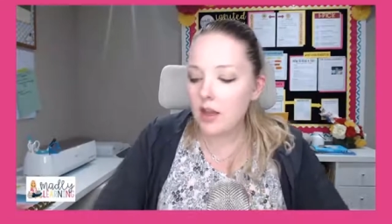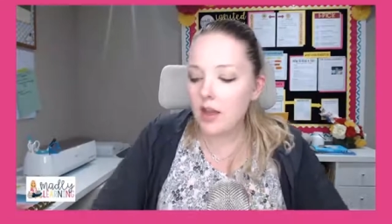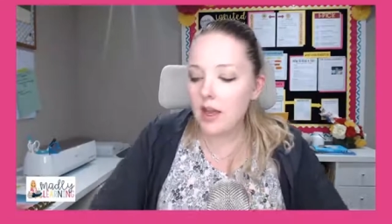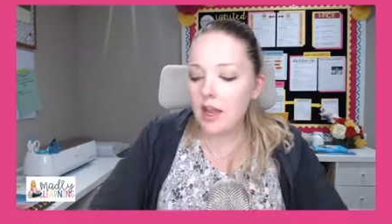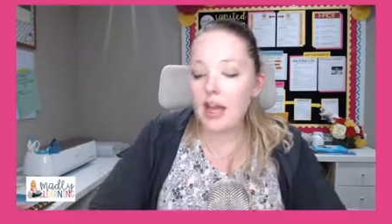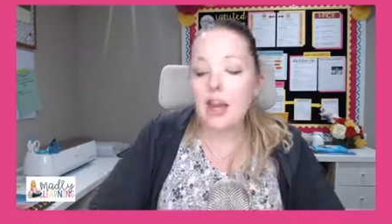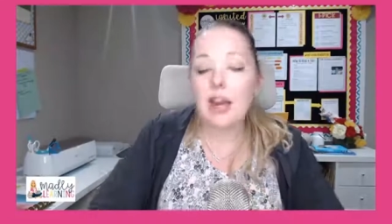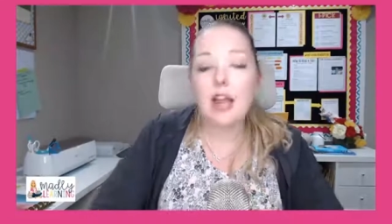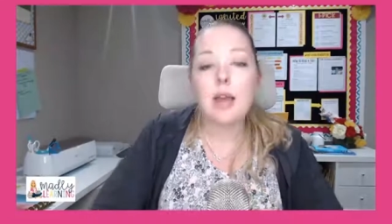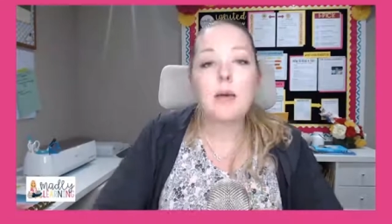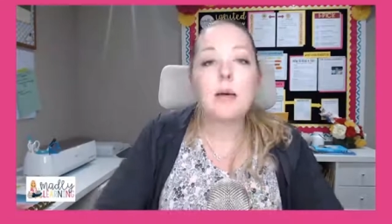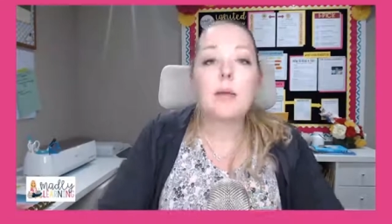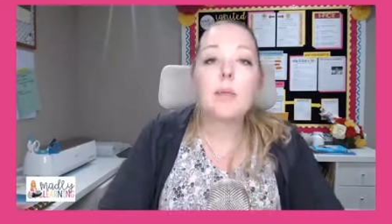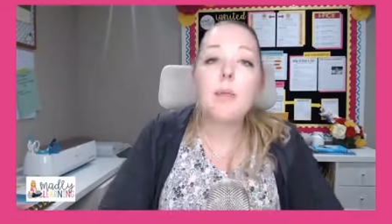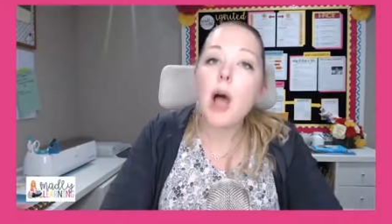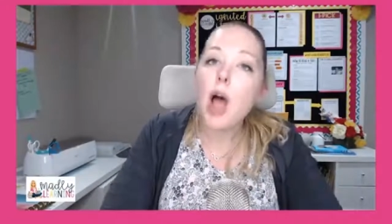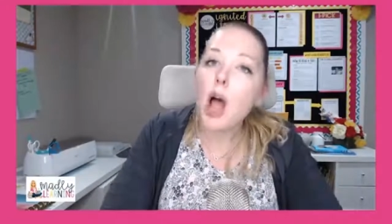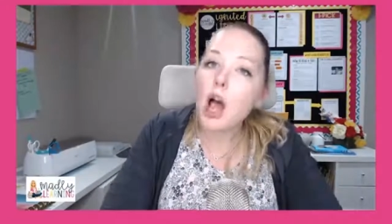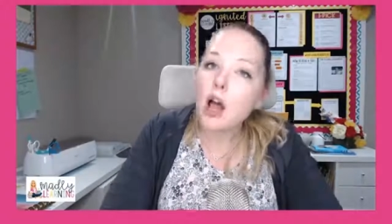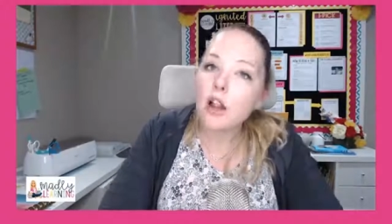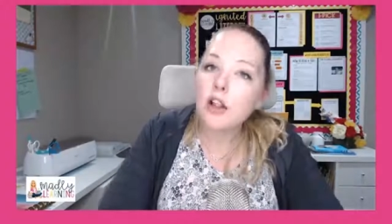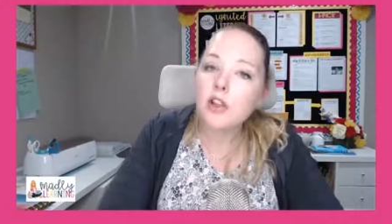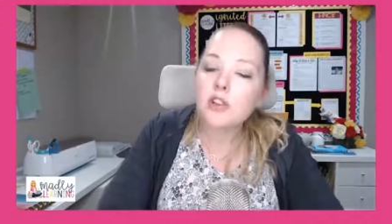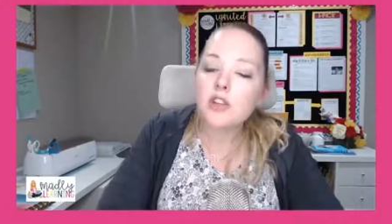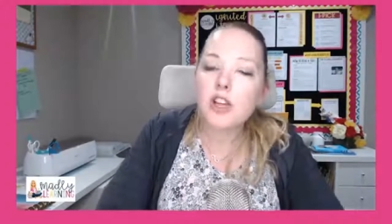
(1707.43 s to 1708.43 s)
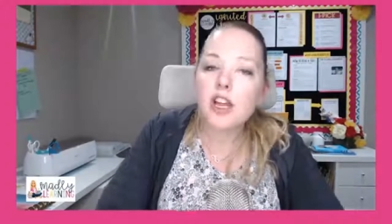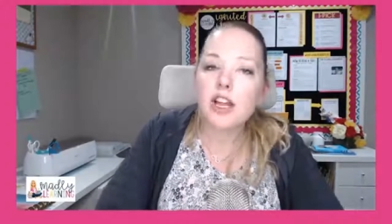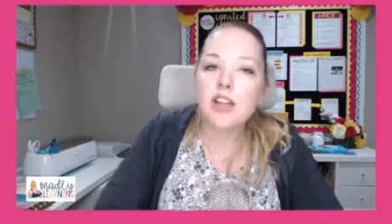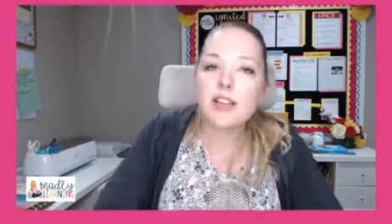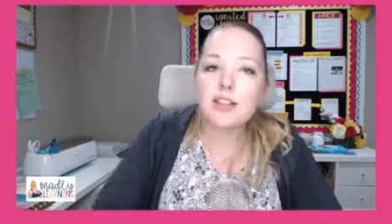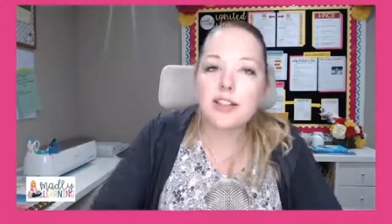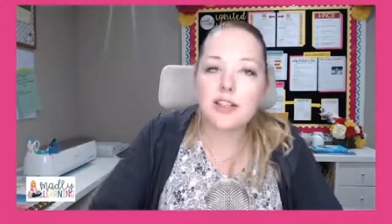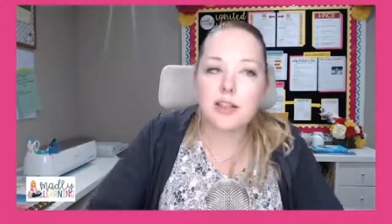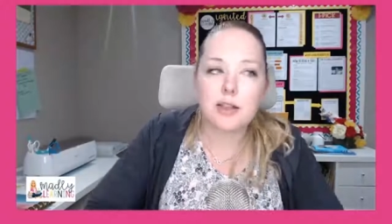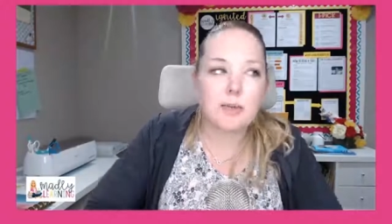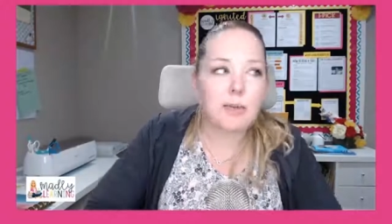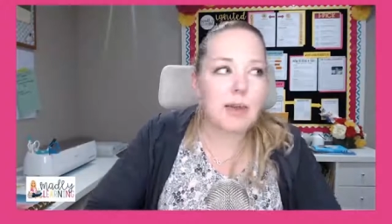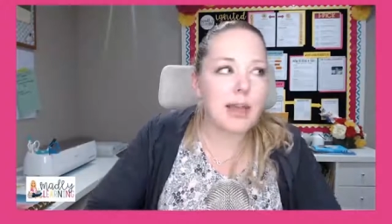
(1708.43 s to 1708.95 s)
And I apologize
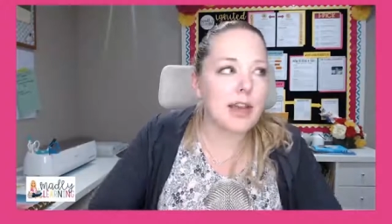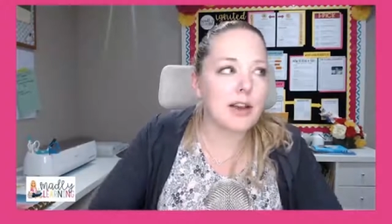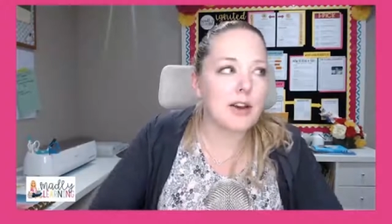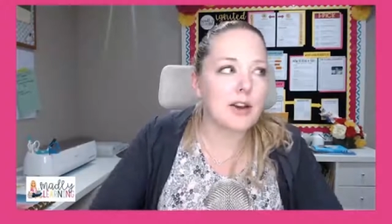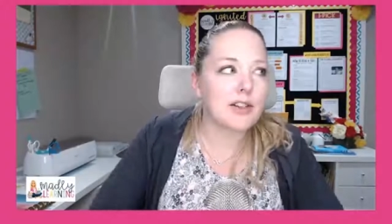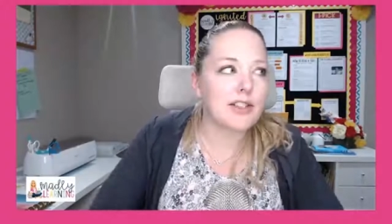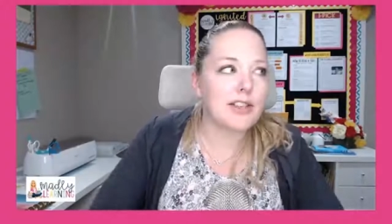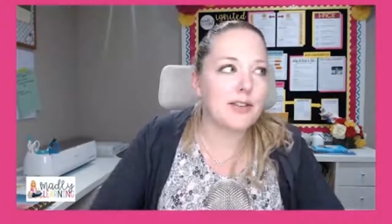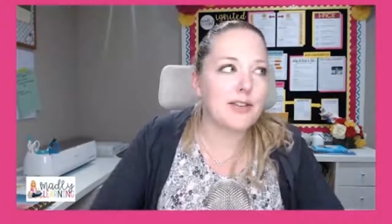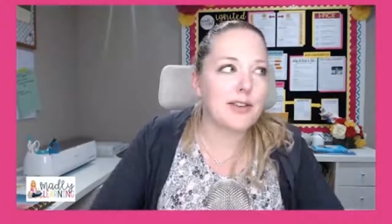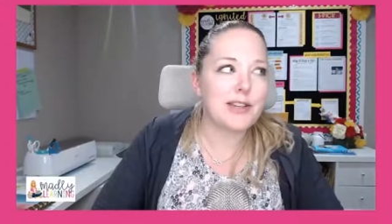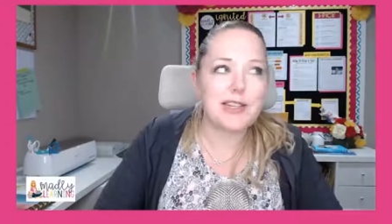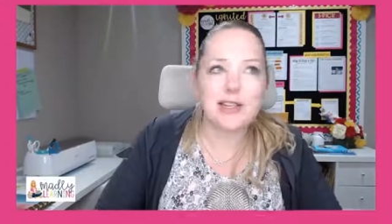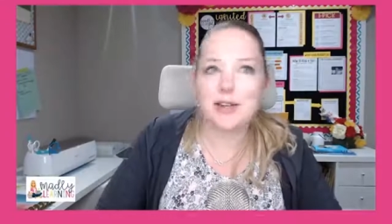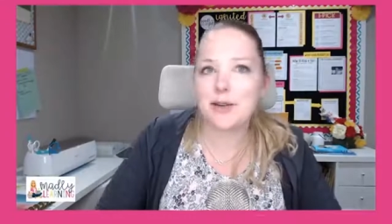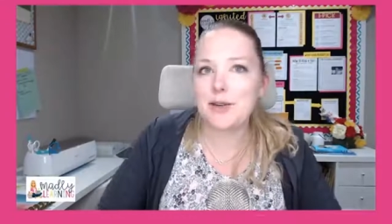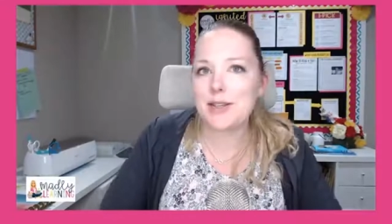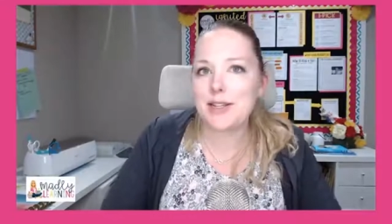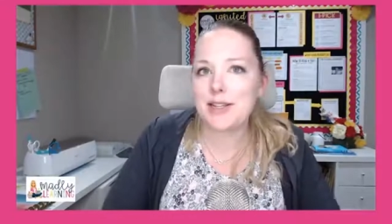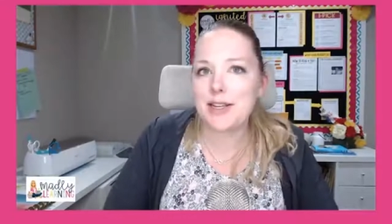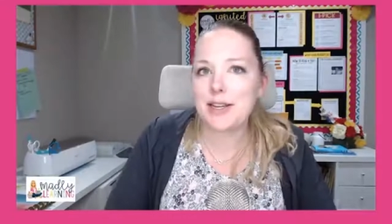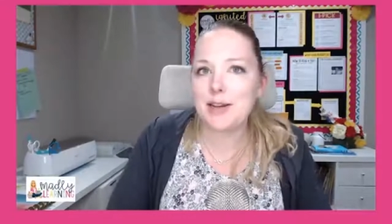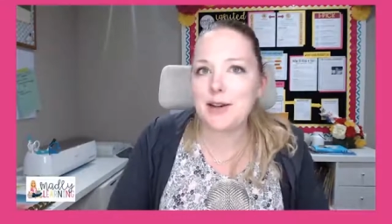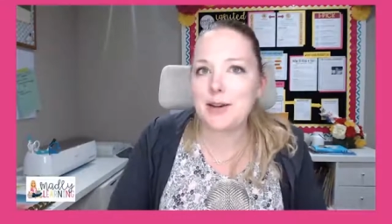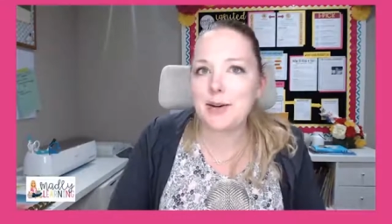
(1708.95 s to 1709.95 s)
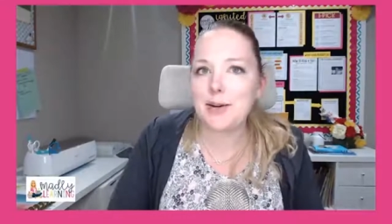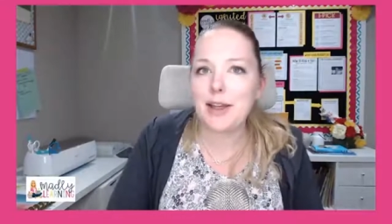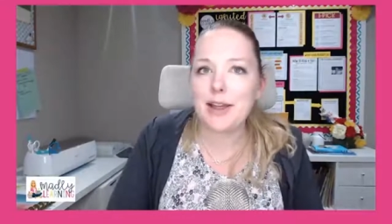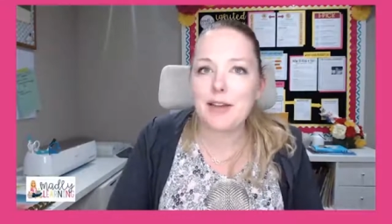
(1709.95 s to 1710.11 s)
to the makers of iDoceo